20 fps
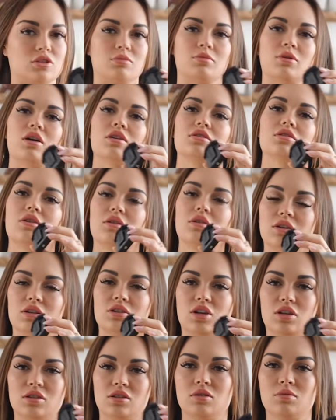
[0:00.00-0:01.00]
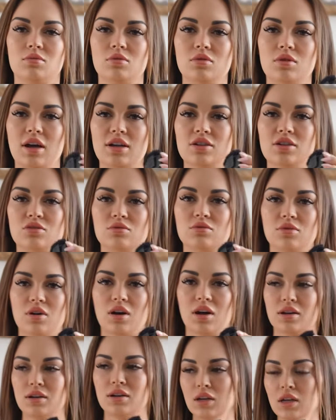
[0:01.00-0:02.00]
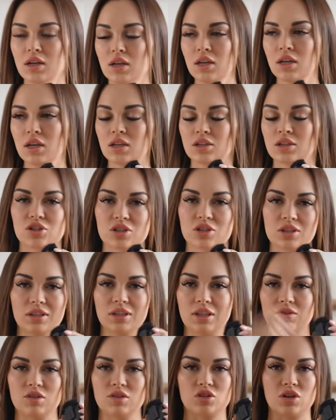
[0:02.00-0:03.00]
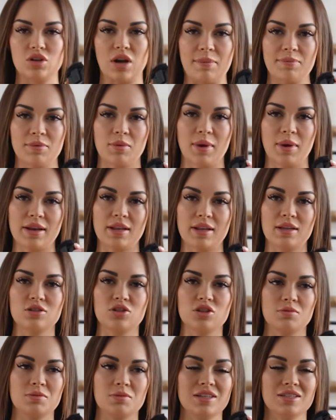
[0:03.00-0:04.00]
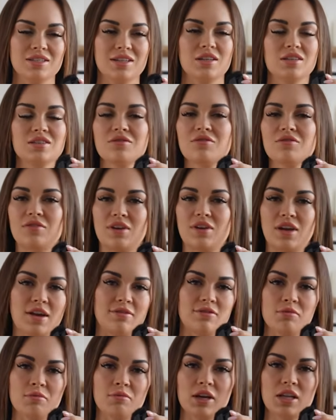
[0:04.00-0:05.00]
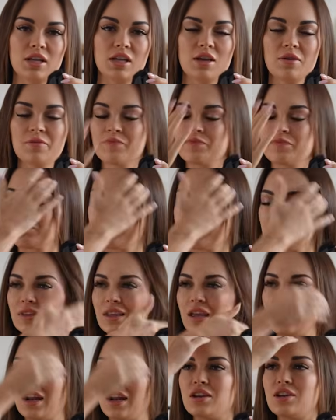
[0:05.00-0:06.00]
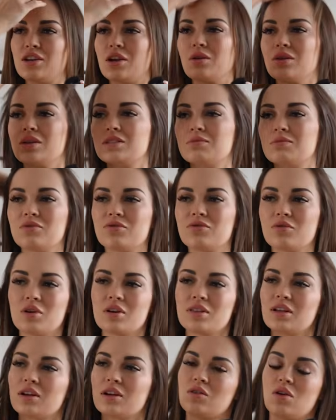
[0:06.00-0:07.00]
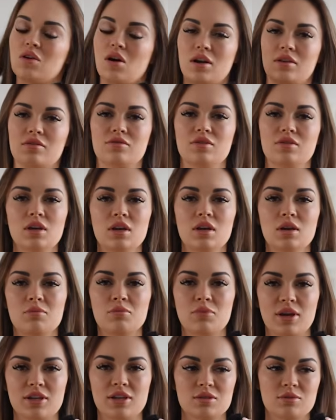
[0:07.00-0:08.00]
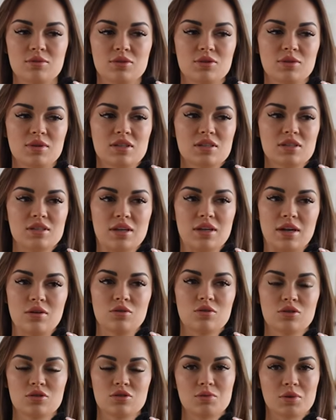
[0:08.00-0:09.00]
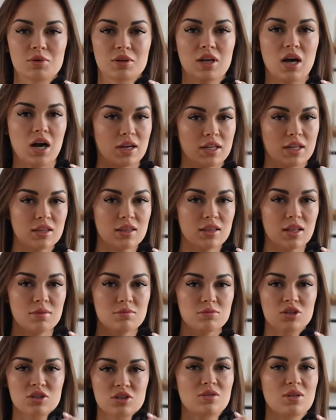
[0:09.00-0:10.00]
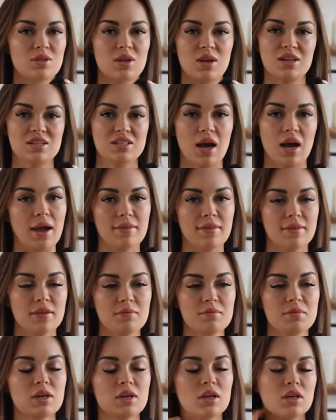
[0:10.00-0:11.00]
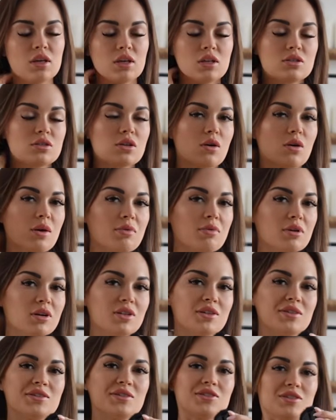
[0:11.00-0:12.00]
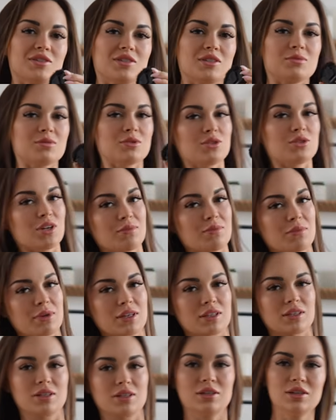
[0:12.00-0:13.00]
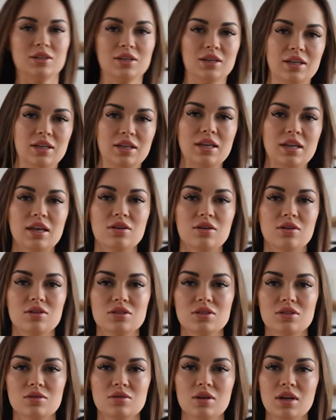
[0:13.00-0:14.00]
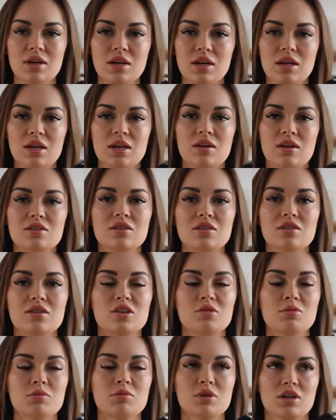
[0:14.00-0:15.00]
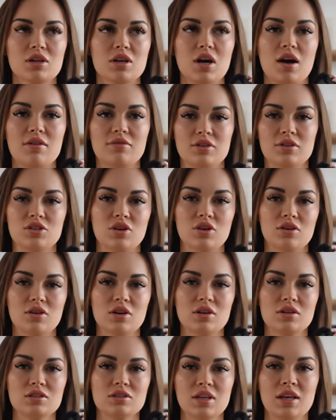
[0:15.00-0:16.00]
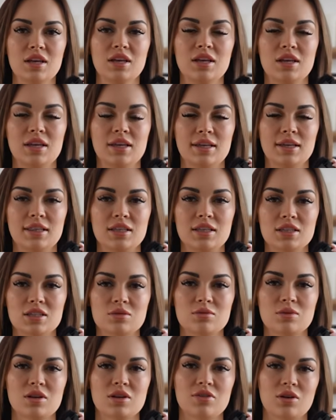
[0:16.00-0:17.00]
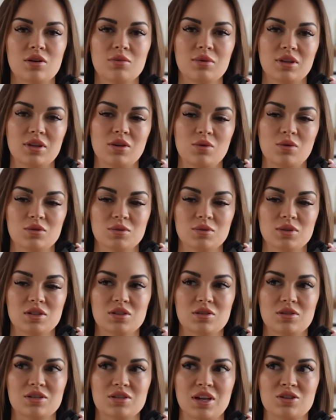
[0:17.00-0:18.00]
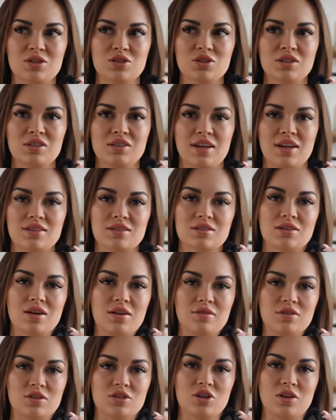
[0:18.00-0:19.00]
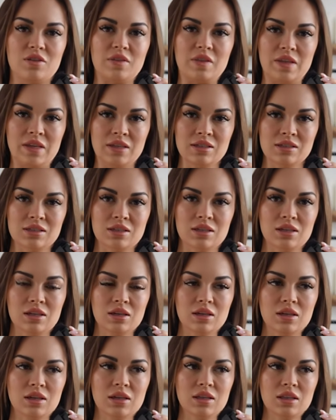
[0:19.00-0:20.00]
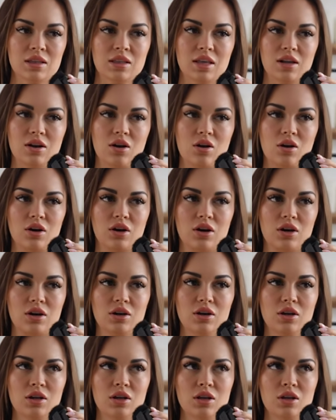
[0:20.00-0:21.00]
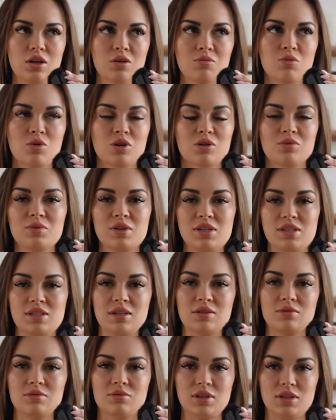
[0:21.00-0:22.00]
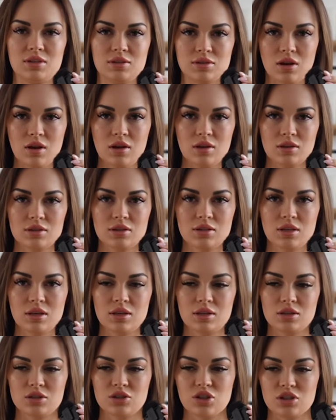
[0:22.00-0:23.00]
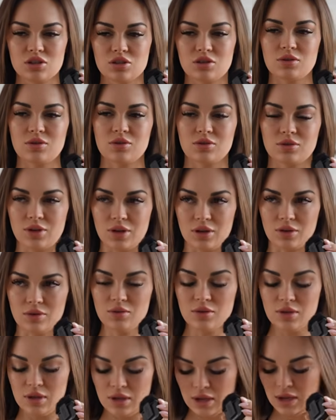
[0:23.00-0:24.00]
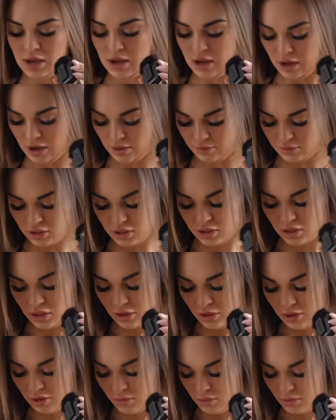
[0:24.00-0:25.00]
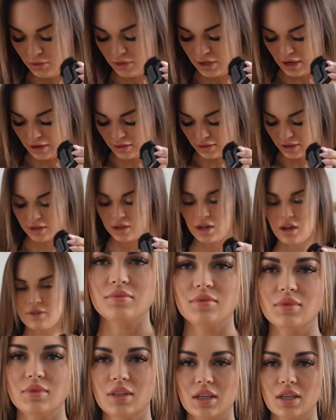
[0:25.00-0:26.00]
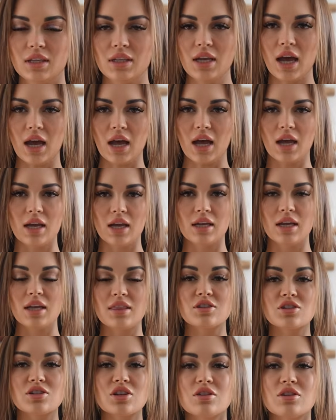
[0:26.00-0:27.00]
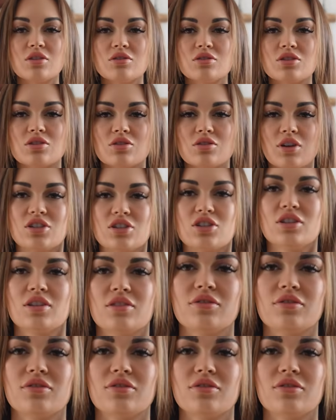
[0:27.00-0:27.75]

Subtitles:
bras are adjustable. I do not just leave the strap the way it is, just because that doesn't fit everybody. And I noticed before that a lot of brands that were doing this style, girls were cutting them just so they could tie them. So I put a little adjustable strap back there. And also there's a little bit more coverage on ours This is one of our really old ones, so there's actually less coverage on this than our more recent restocks, just so you'll know. So there's a little bit more neckline cover. Yeah, and there's a little scrunch in the